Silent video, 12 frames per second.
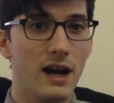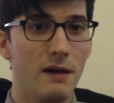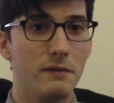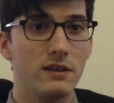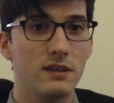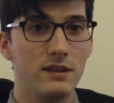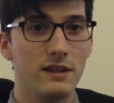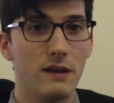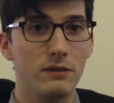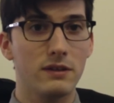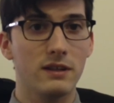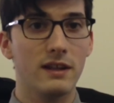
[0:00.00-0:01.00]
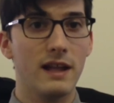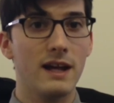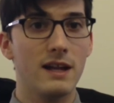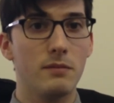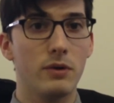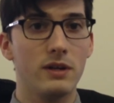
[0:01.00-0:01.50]
obviously delves into that
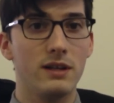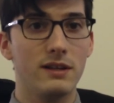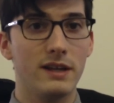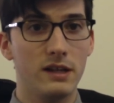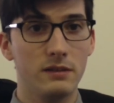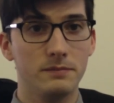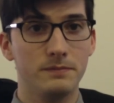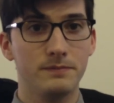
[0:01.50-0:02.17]
in more detail.